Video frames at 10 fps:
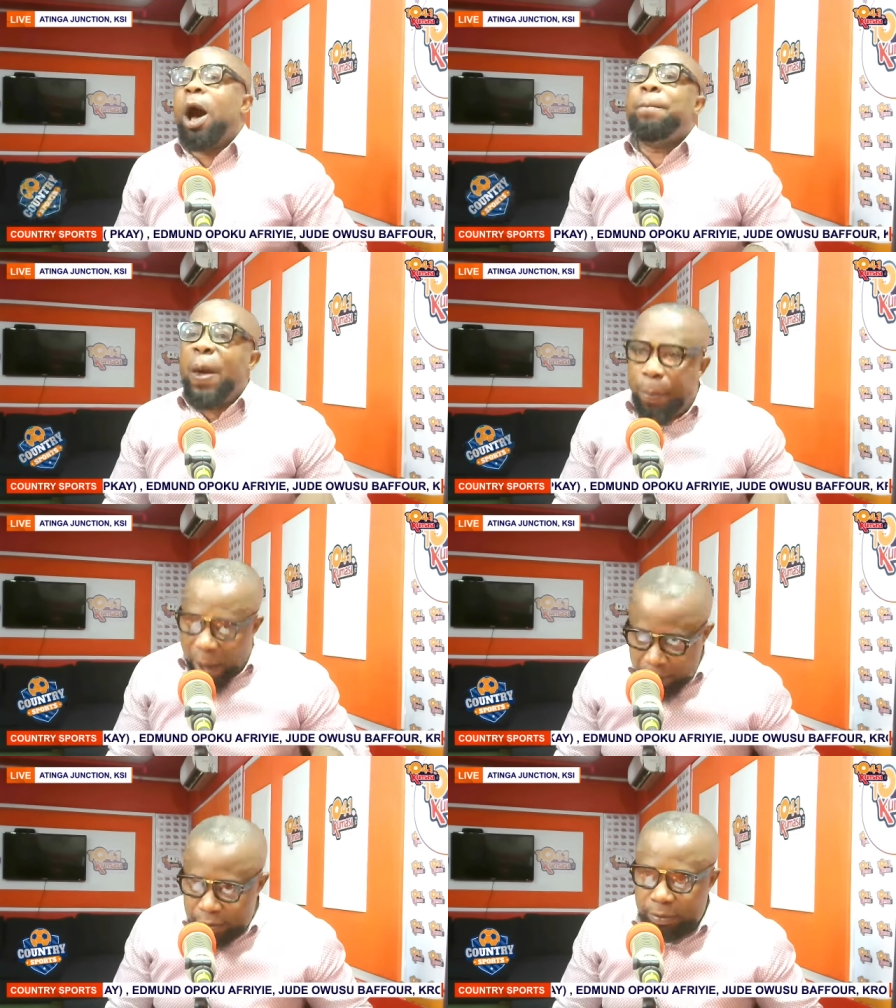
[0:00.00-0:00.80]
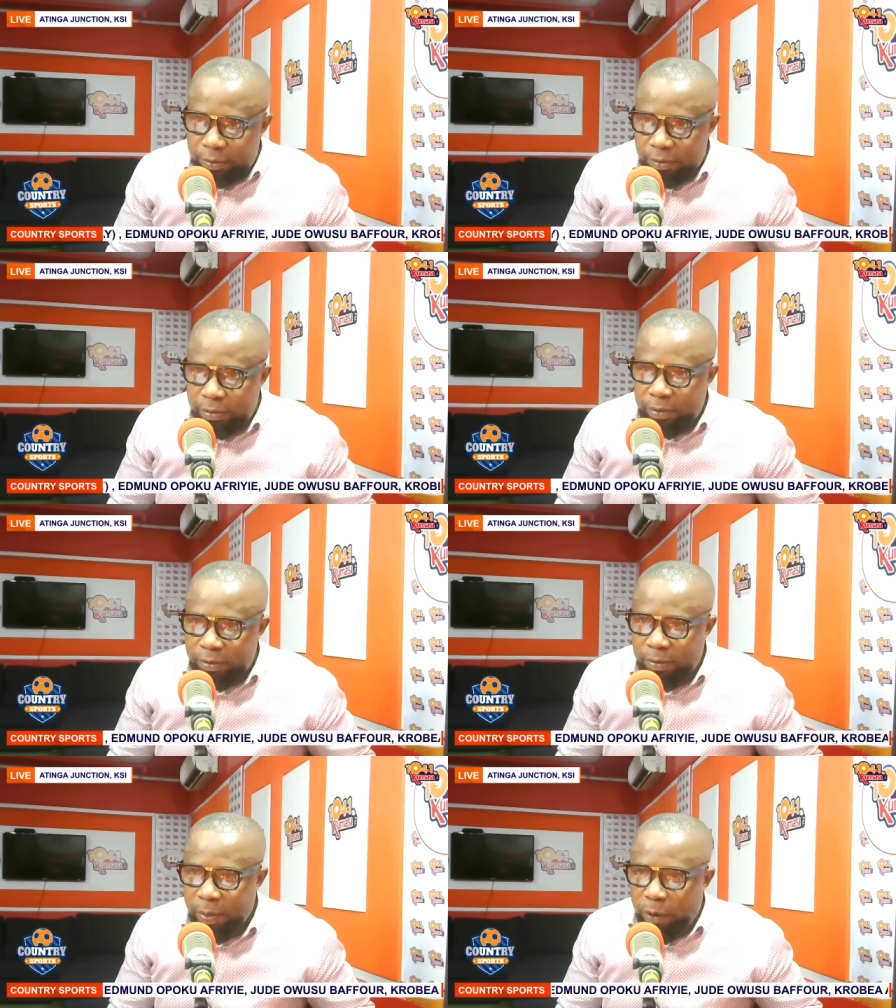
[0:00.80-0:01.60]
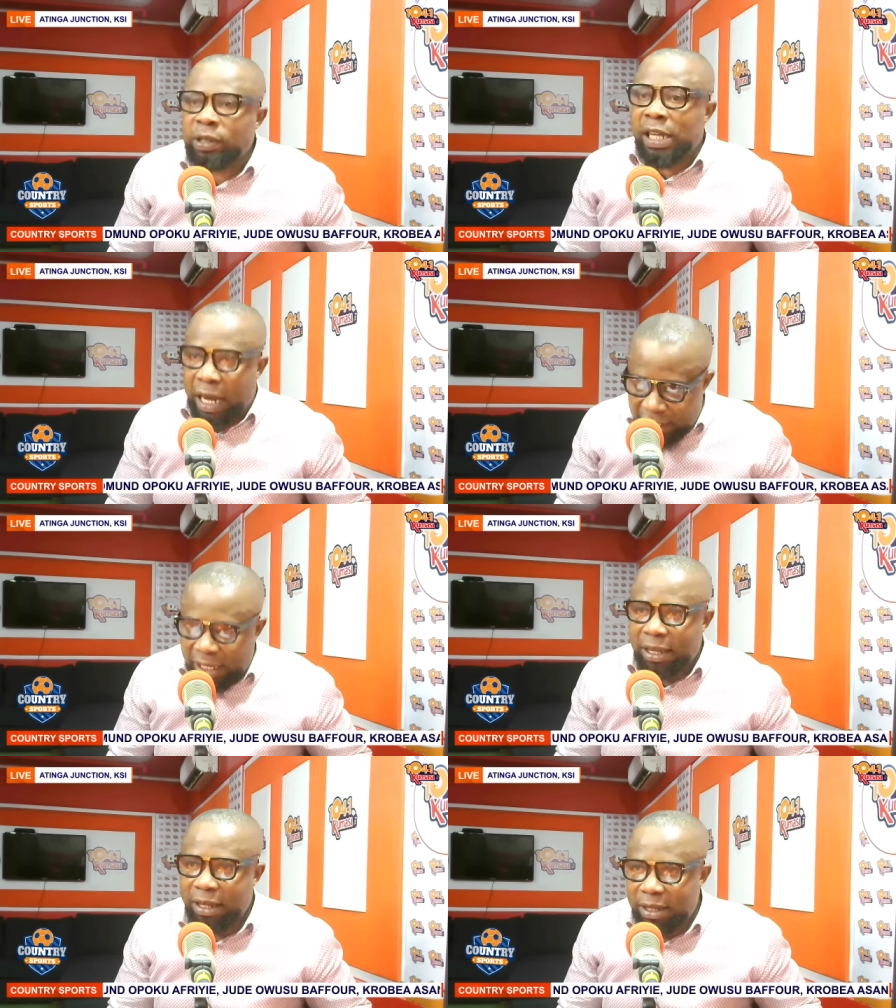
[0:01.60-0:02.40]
On paper, what does it?